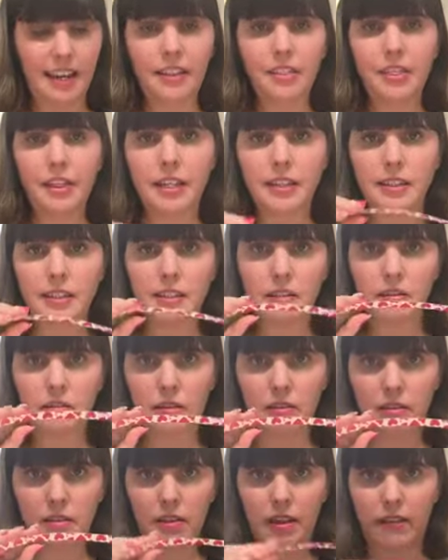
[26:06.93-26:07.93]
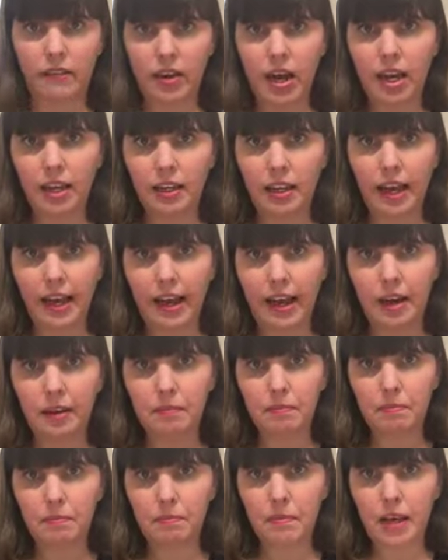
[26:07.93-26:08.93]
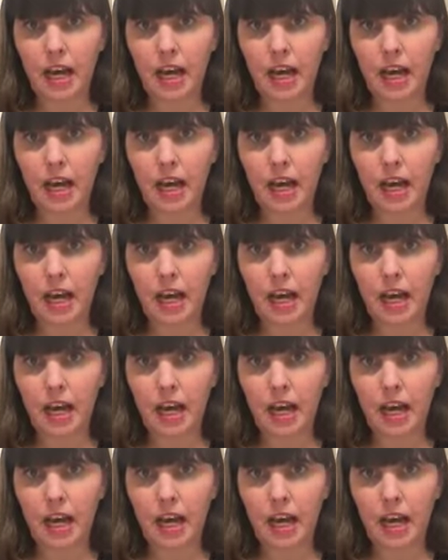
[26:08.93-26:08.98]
Now this Love Heart layout,